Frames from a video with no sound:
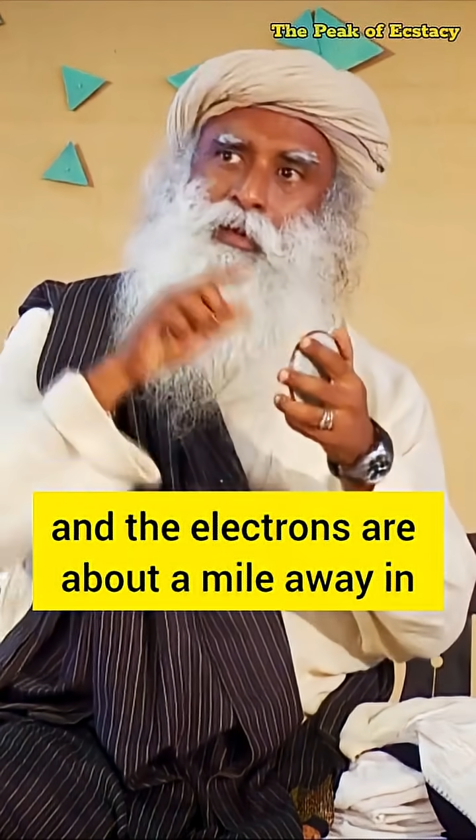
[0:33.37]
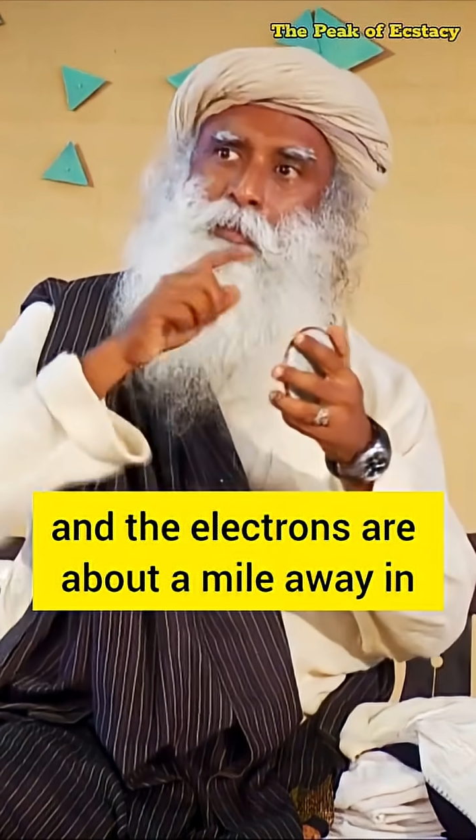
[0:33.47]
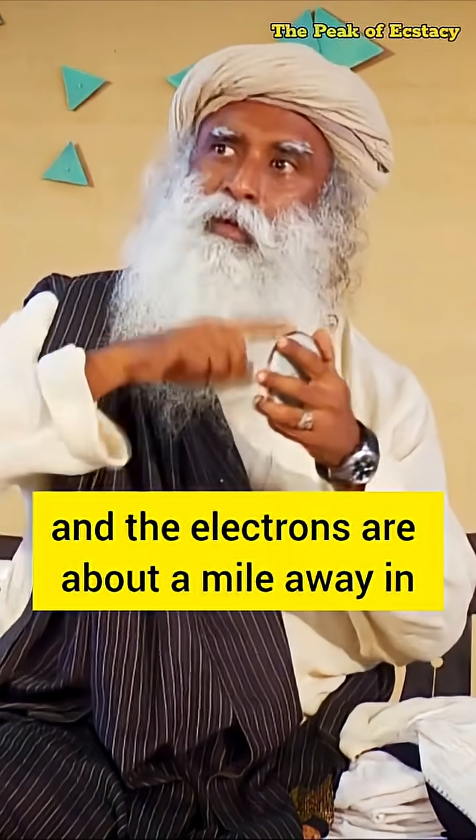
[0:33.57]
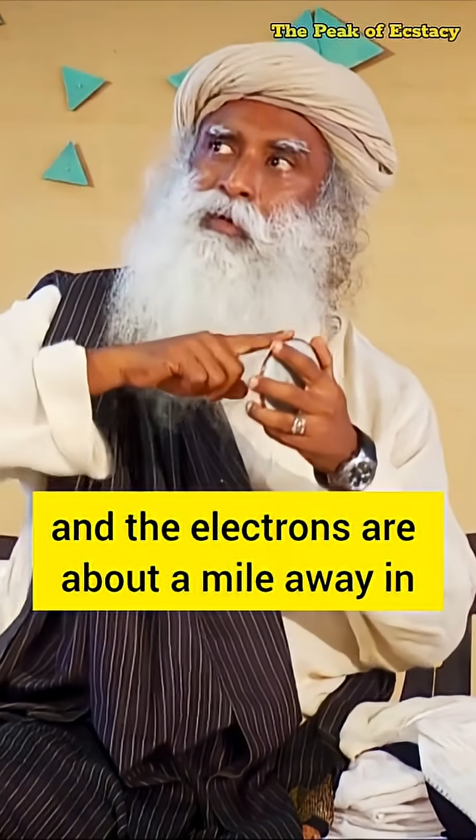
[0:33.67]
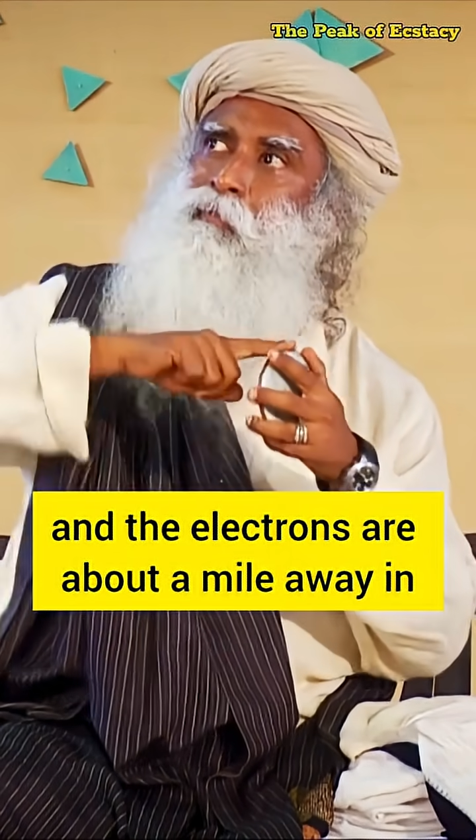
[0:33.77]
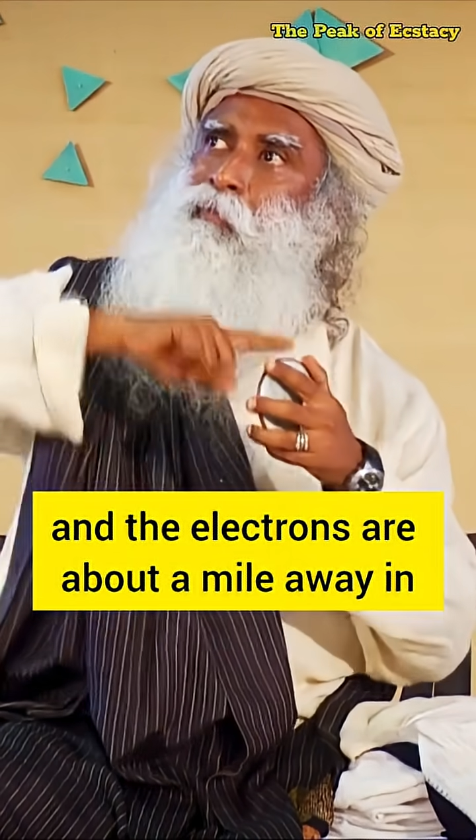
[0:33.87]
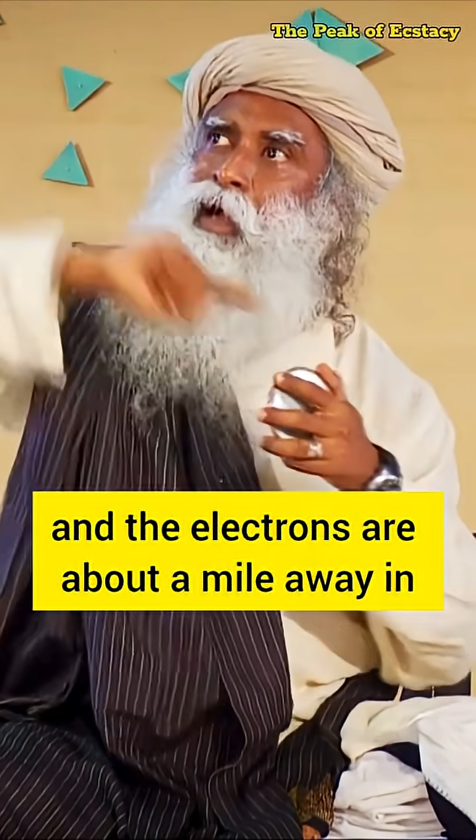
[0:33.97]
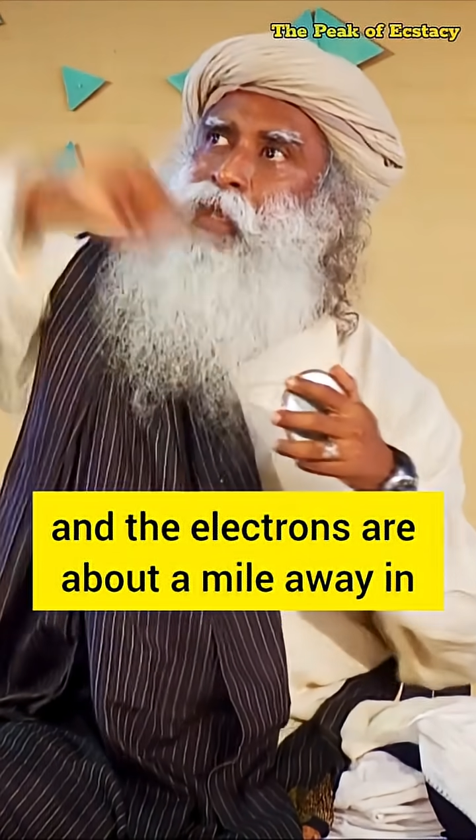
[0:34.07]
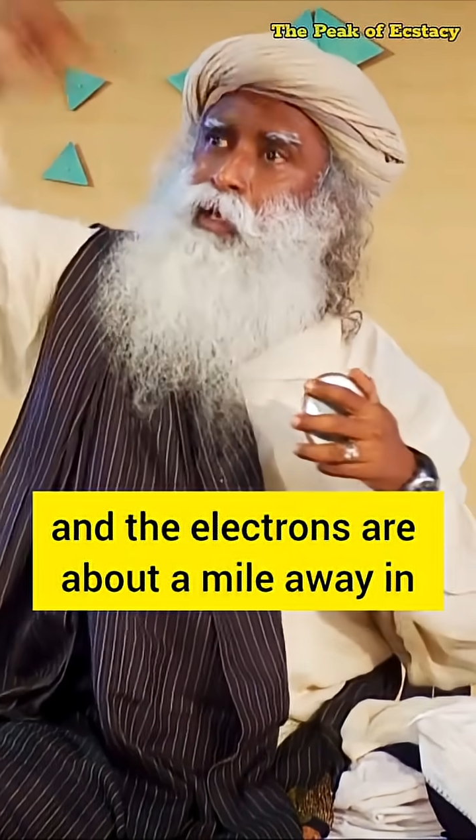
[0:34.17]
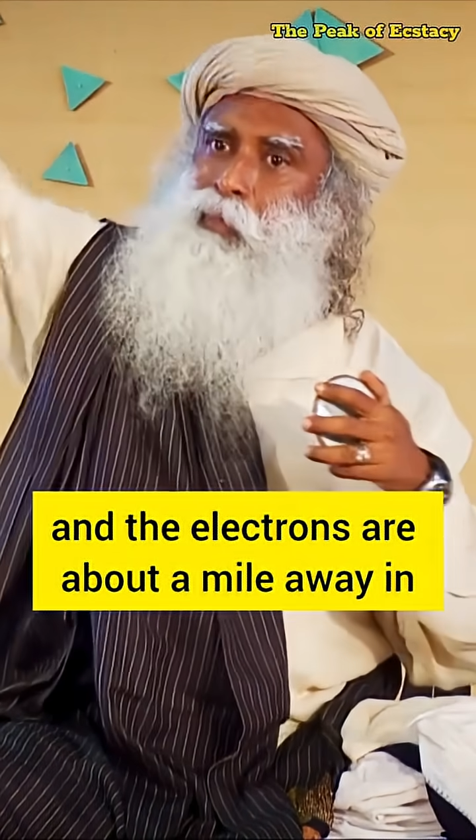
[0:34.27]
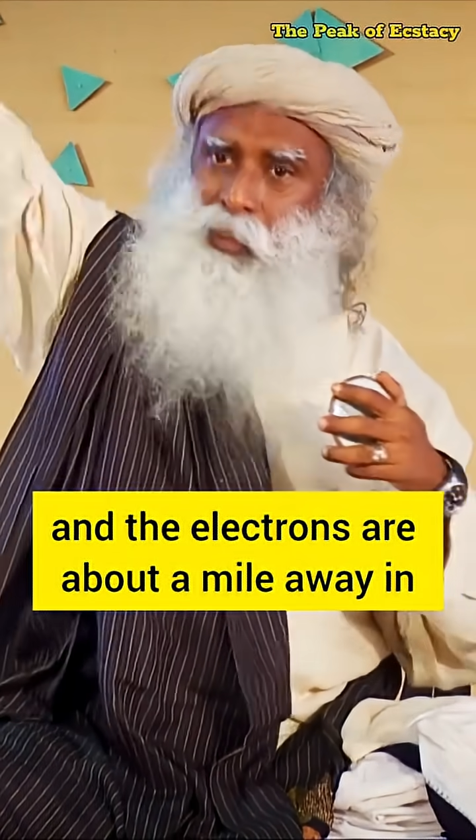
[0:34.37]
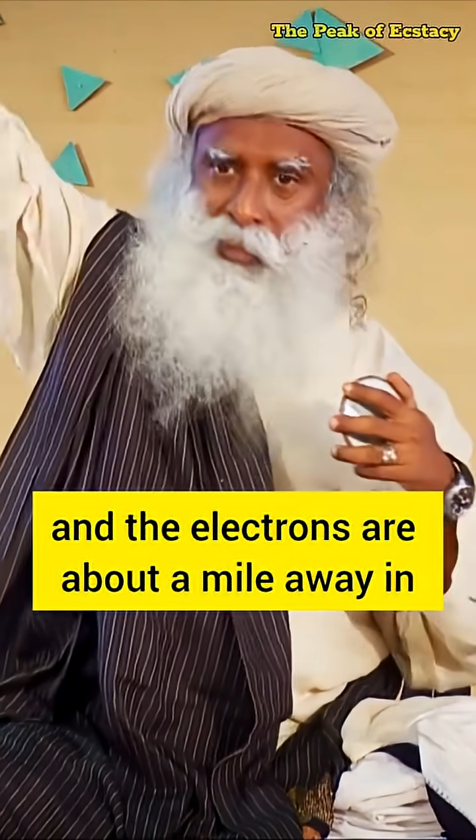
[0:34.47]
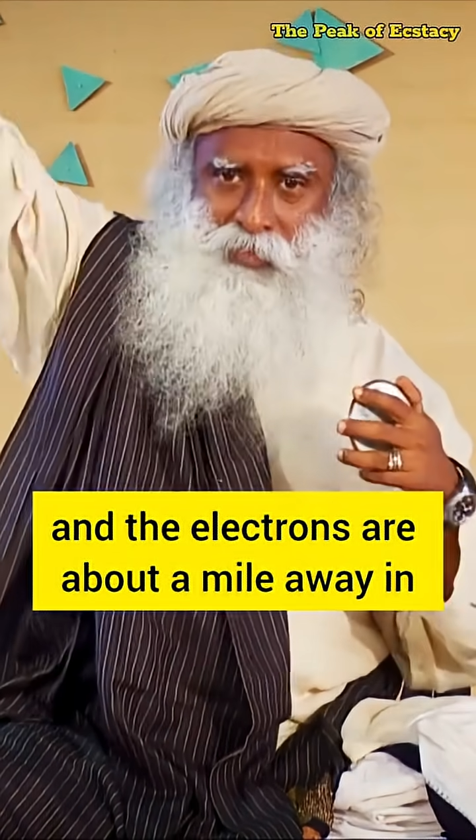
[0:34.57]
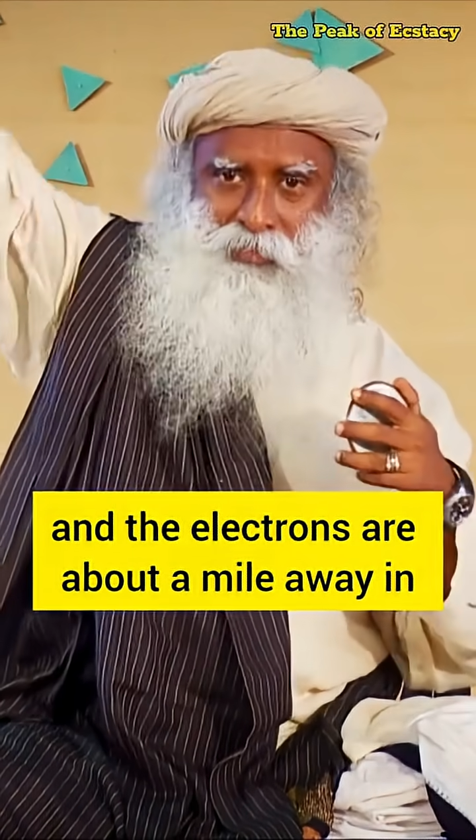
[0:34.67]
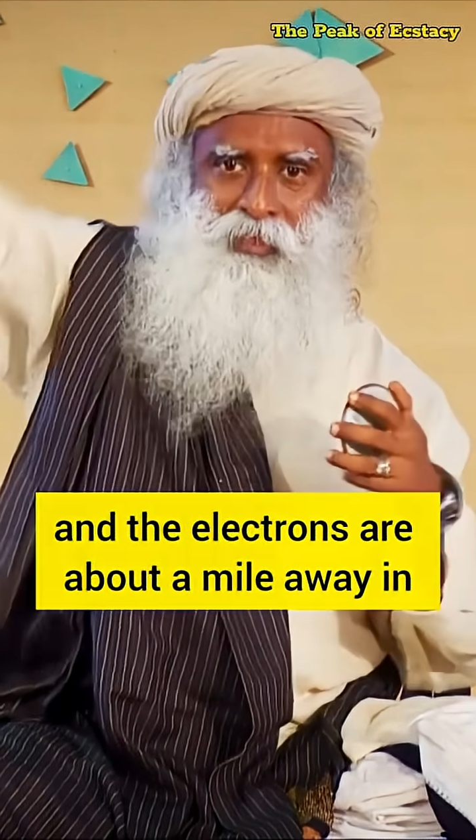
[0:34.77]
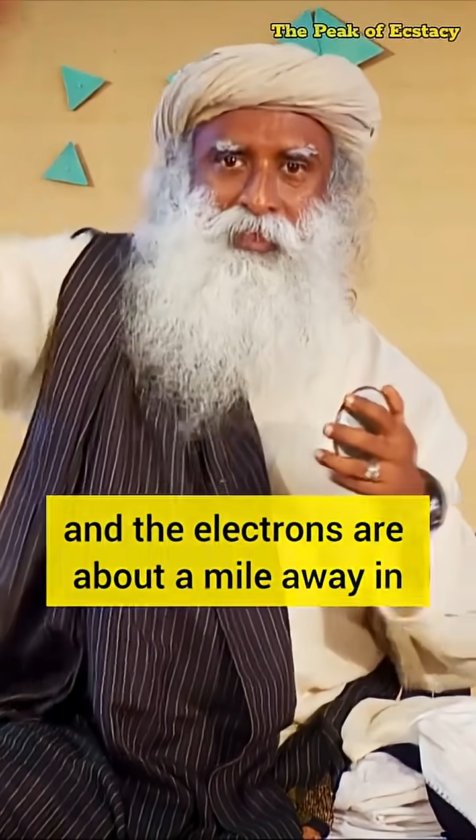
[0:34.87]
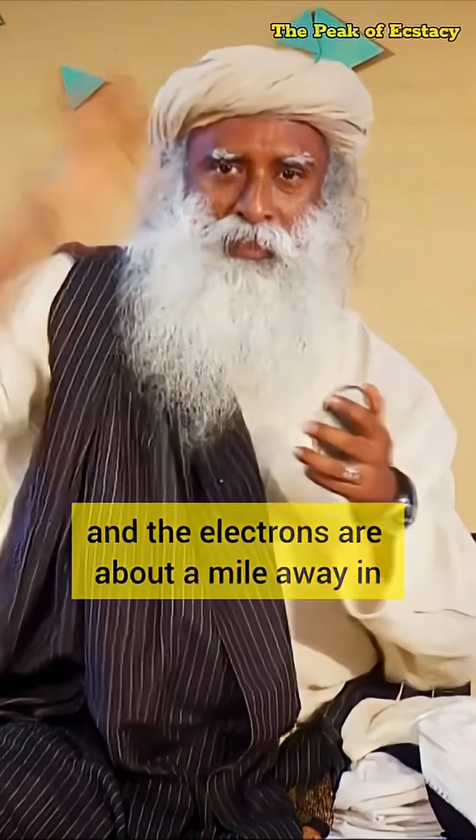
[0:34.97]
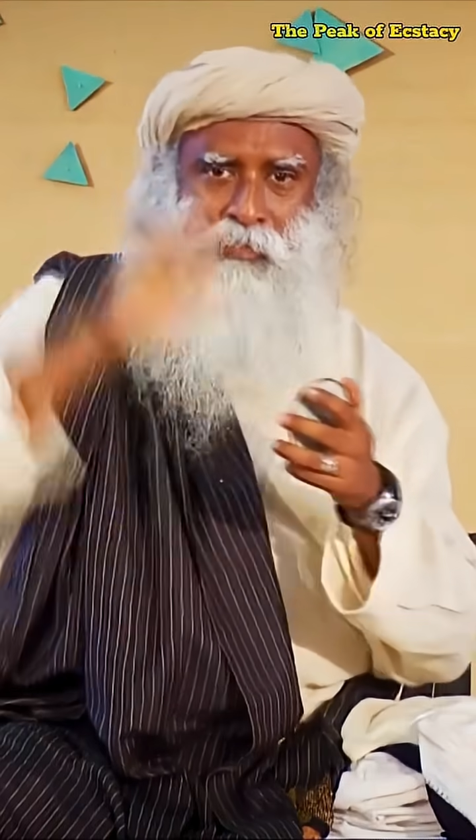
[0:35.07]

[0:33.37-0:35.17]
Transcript: about a mile away in